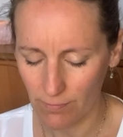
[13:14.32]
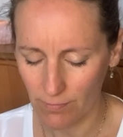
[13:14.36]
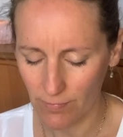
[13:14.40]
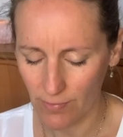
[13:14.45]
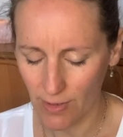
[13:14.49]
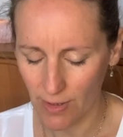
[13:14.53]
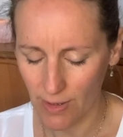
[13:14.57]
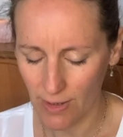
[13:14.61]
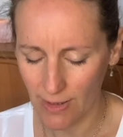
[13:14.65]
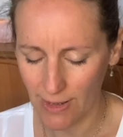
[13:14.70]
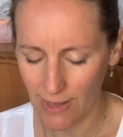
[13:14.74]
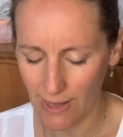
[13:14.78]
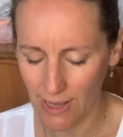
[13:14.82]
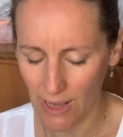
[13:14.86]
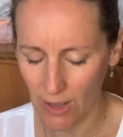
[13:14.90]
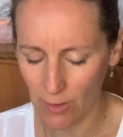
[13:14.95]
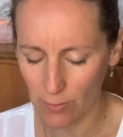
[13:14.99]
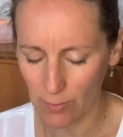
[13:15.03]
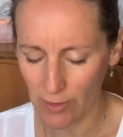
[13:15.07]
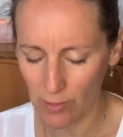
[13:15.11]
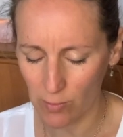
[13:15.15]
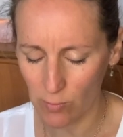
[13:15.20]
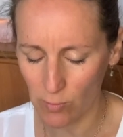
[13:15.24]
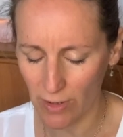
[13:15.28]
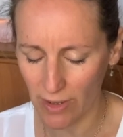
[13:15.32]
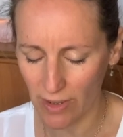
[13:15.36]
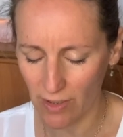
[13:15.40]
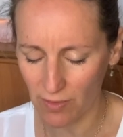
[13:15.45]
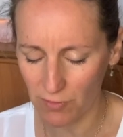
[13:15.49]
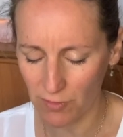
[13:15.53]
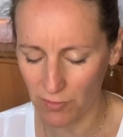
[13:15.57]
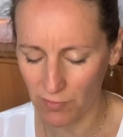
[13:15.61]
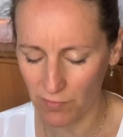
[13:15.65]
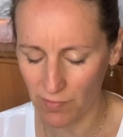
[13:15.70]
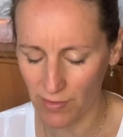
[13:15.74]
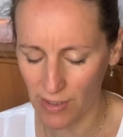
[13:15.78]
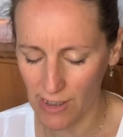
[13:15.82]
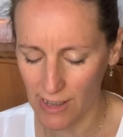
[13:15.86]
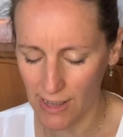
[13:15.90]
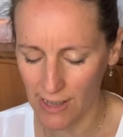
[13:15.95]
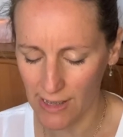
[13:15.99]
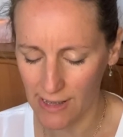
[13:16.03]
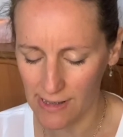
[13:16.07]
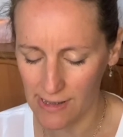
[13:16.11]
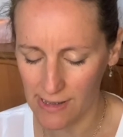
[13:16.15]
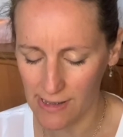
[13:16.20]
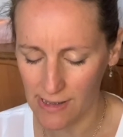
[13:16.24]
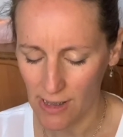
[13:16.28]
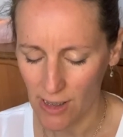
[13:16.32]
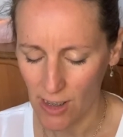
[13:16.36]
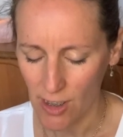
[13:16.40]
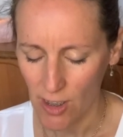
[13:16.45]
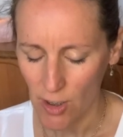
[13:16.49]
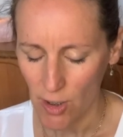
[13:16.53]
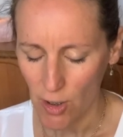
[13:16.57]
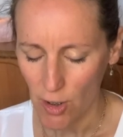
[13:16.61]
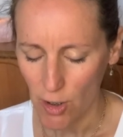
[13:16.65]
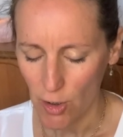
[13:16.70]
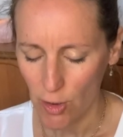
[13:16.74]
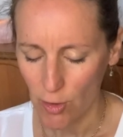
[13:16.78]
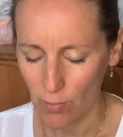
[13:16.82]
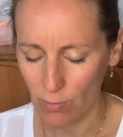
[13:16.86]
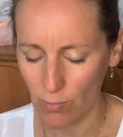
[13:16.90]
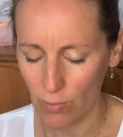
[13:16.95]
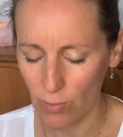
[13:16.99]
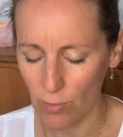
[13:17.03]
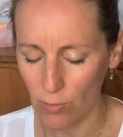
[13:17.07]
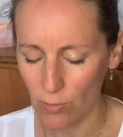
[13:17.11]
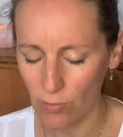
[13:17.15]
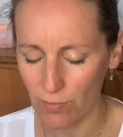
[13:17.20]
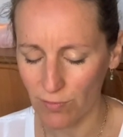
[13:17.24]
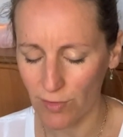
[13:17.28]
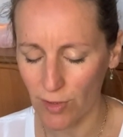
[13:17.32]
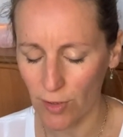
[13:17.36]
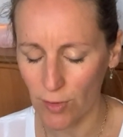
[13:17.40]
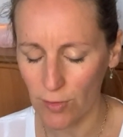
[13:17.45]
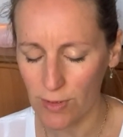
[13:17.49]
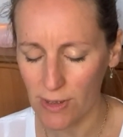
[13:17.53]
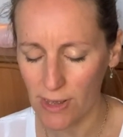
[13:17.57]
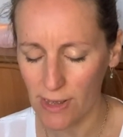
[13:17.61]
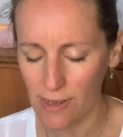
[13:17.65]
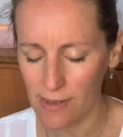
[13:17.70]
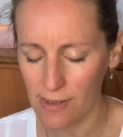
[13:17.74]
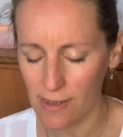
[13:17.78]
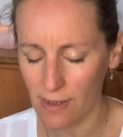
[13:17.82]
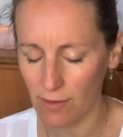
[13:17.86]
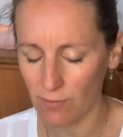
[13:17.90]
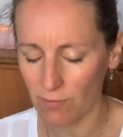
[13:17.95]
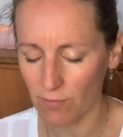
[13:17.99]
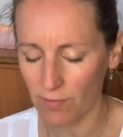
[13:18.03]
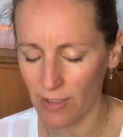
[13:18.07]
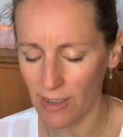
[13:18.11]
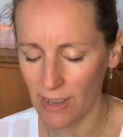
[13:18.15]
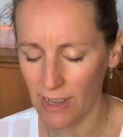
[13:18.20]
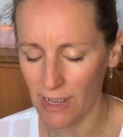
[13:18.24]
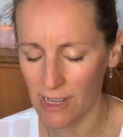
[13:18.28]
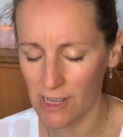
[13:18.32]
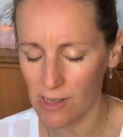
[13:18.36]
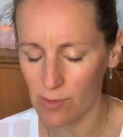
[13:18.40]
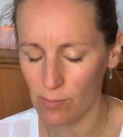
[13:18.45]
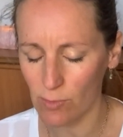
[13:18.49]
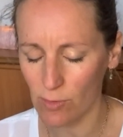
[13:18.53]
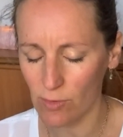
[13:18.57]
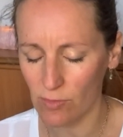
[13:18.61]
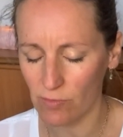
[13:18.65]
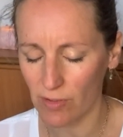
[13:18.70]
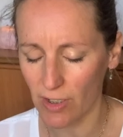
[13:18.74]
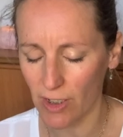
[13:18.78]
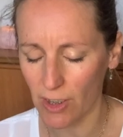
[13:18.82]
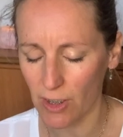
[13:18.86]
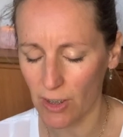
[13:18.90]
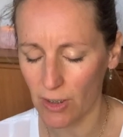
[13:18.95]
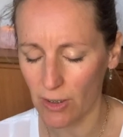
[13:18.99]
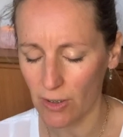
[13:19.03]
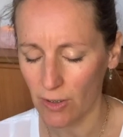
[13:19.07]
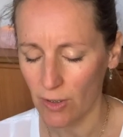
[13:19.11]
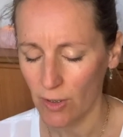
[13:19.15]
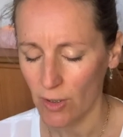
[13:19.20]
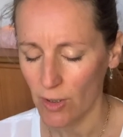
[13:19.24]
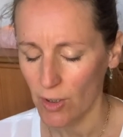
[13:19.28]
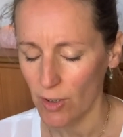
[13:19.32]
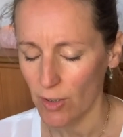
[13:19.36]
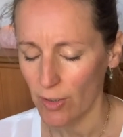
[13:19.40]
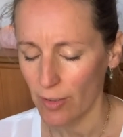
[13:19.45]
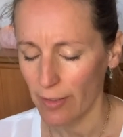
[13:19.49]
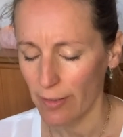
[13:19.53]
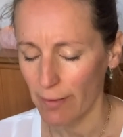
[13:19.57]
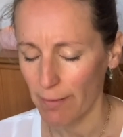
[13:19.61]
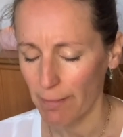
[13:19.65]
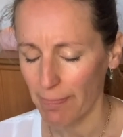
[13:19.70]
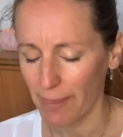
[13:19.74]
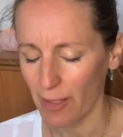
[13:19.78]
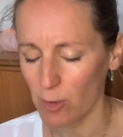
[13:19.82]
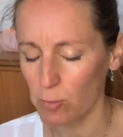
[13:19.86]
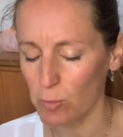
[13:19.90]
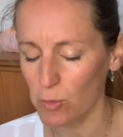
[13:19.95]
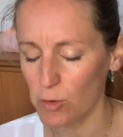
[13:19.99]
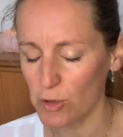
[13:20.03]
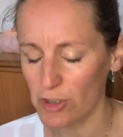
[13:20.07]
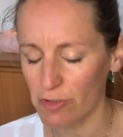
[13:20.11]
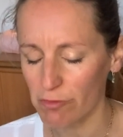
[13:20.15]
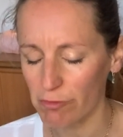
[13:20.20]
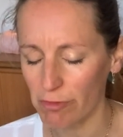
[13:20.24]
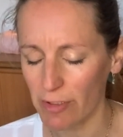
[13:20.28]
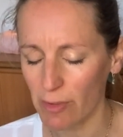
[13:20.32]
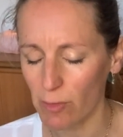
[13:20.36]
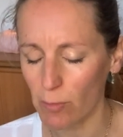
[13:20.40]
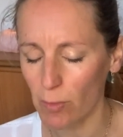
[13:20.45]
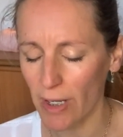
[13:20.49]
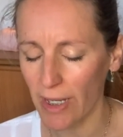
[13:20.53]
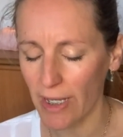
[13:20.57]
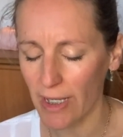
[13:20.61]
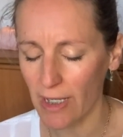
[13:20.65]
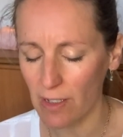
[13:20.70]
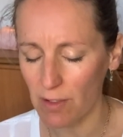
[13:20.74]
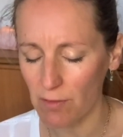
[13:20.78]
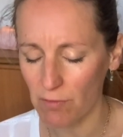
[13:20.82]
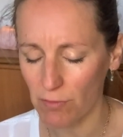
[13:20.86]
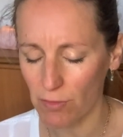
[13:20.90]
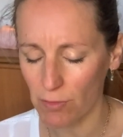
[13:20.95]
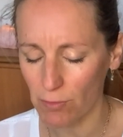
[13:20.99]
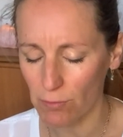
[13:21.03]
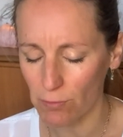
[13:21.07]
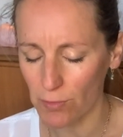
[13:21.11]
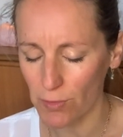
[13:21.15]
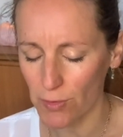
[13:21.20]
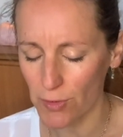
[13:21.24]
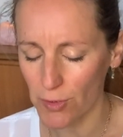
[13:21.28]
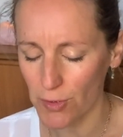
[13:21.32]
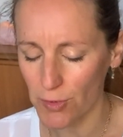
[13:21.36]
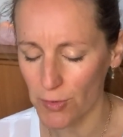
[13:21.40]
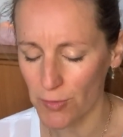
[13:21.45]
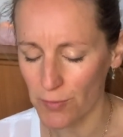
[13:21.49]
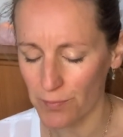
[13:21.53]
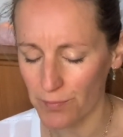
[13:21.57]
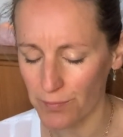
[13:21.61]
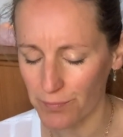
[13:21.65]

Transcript: And allowing whatever feelings move. Notice that feelings move like a watery wave through you.